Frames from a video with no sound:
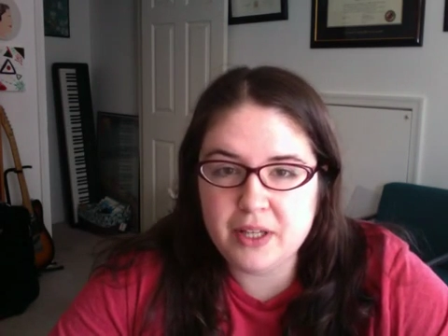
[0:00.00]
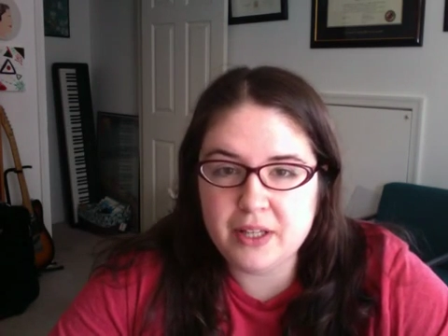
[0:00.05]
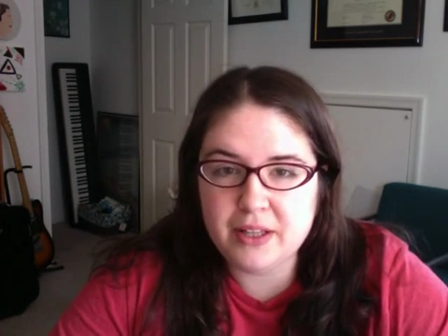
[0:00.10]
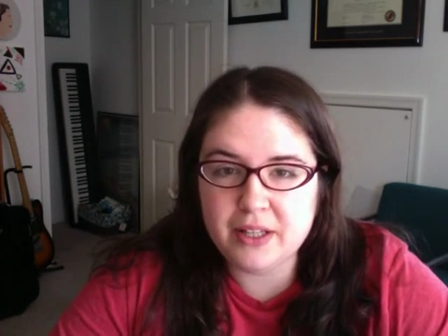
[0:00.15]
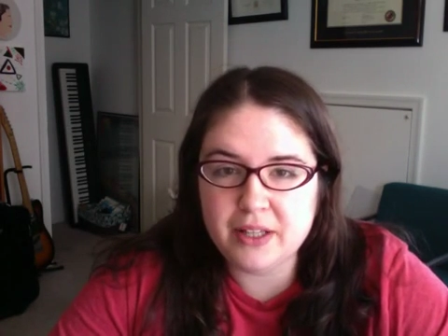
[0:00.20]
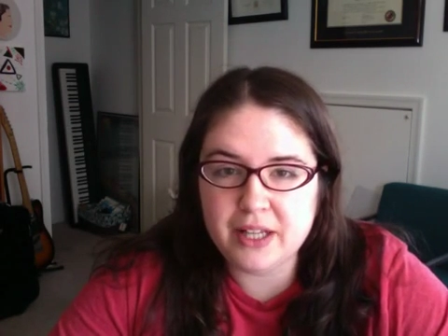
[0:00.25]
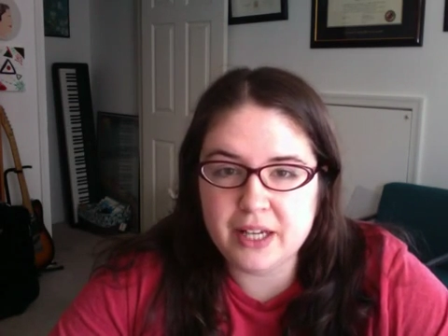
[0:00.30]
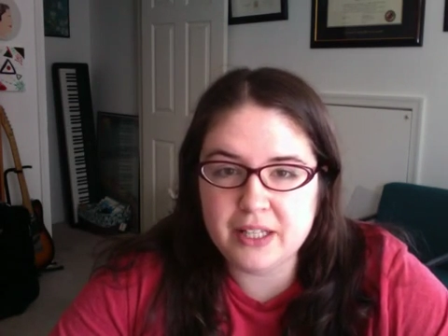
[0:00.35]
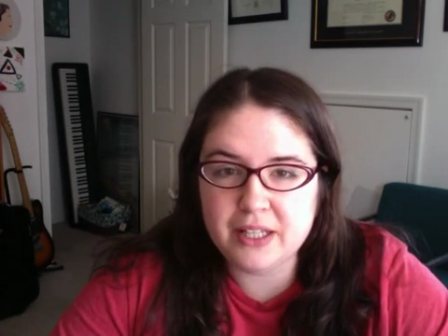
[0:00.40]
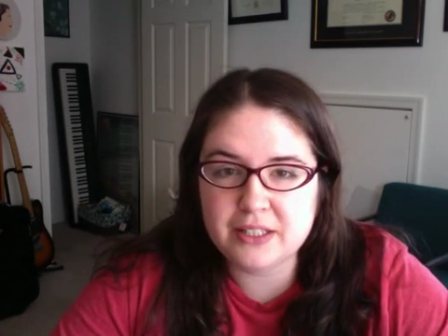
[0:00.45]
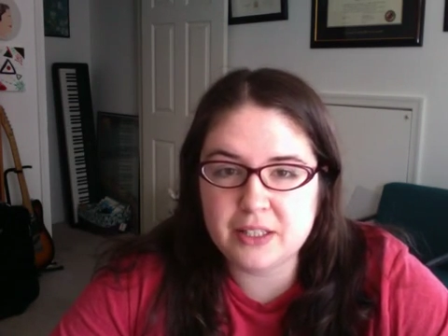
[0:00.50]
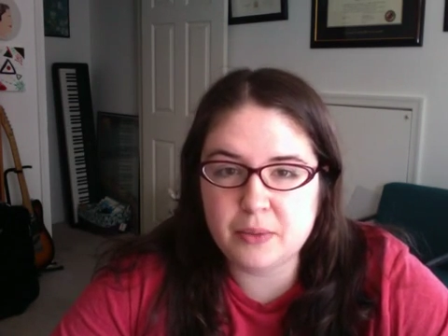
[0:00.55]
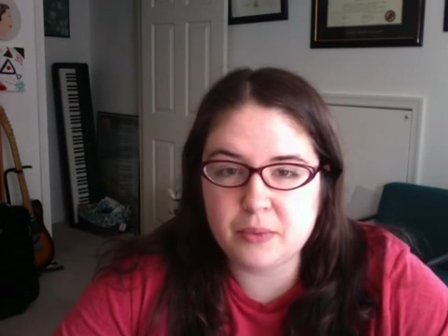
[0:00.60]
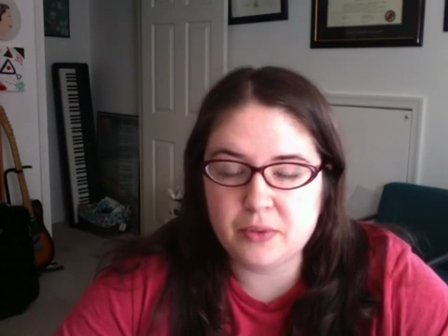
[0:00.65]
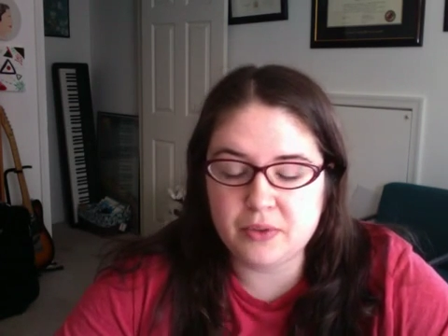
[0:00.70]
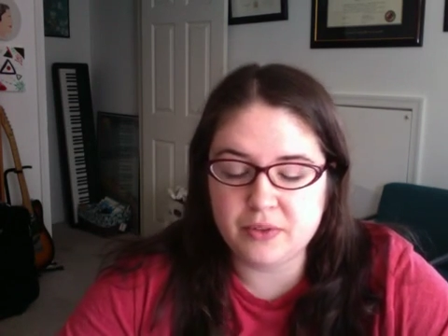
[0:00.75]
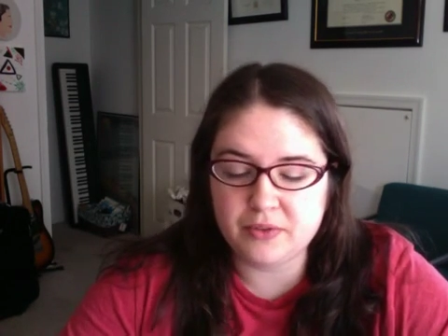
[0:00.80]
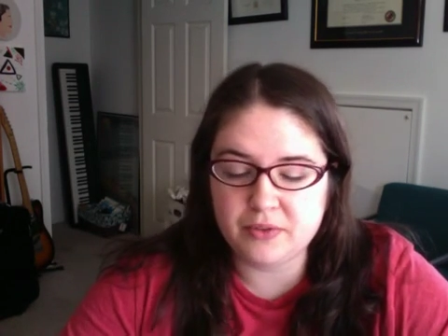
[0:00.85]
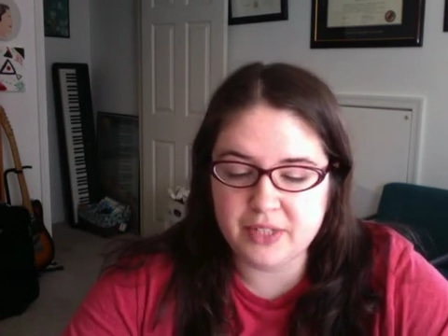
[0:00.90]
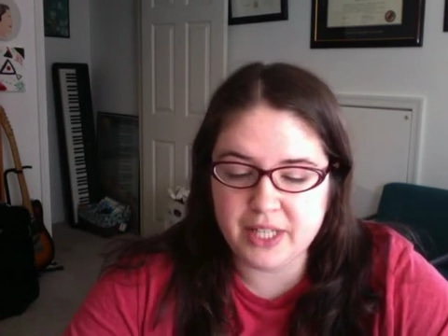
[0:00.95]
in the last
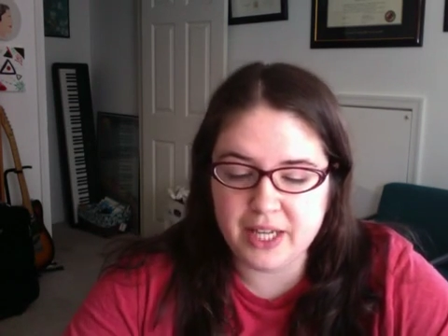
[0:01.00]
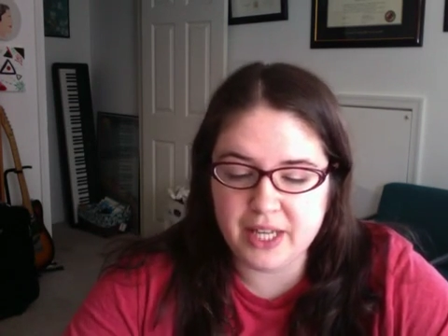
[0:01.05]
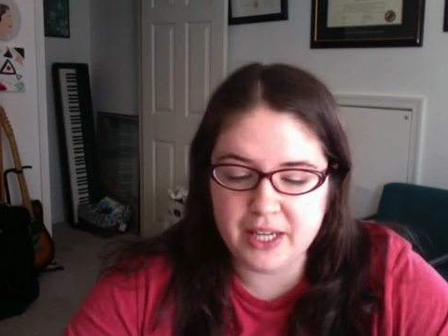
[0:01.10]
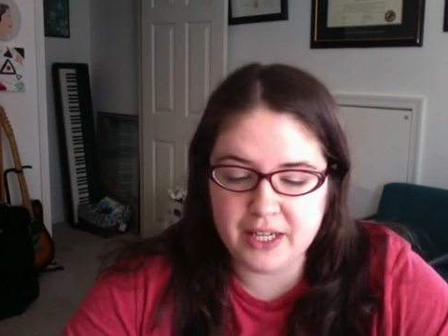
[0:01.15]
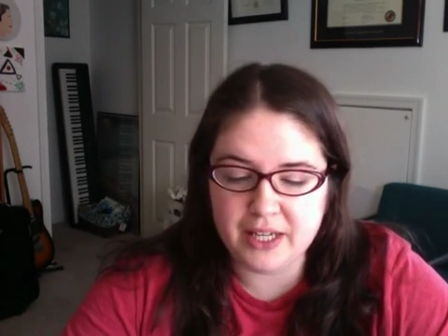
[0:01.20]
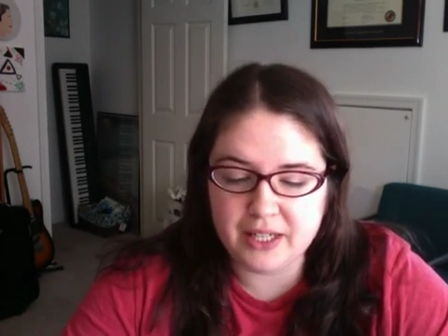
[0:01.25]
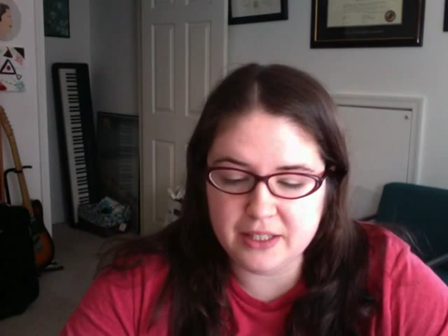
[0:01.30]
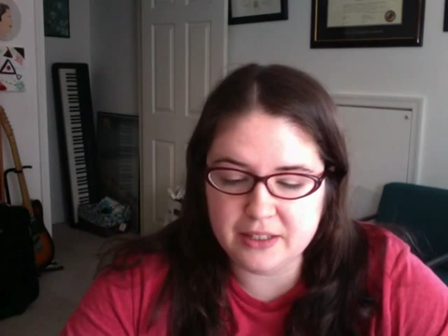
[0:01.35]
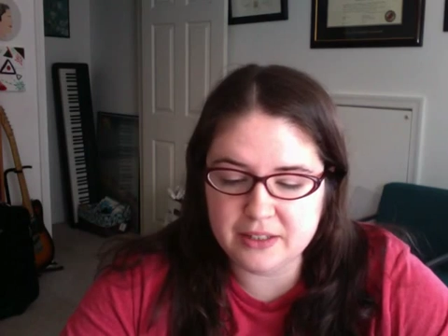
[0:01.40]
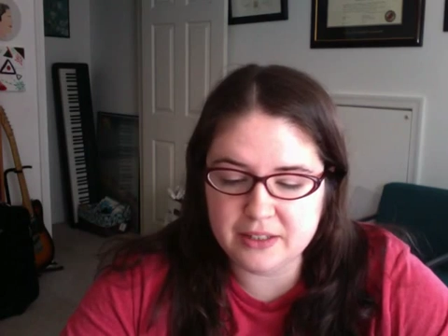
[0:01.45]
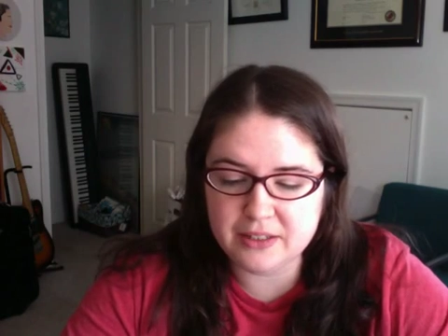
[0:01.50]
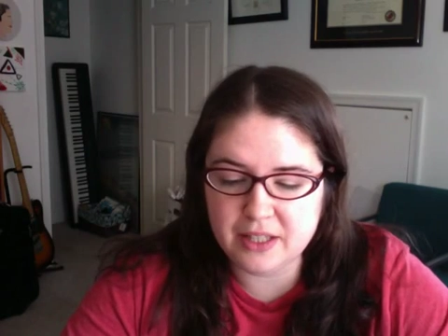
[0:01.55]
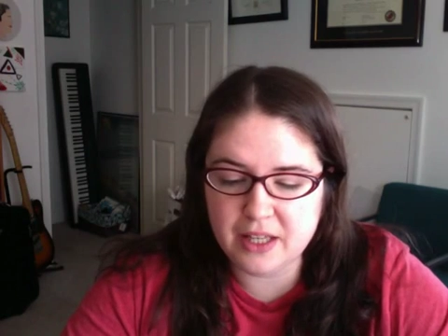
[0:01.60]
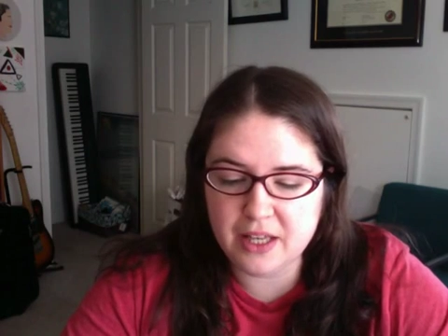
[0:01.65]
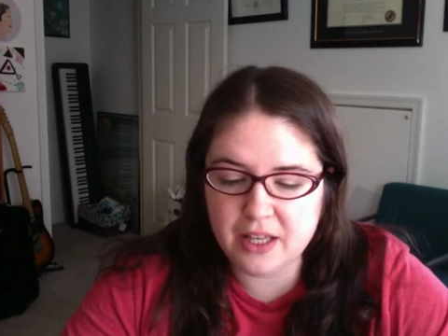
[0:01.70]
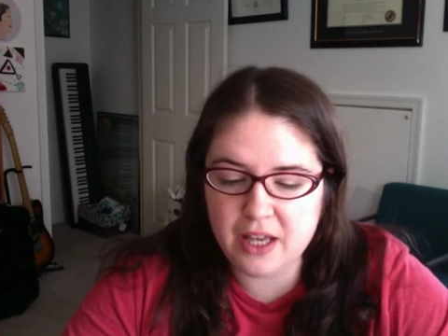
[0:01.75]
couple of days,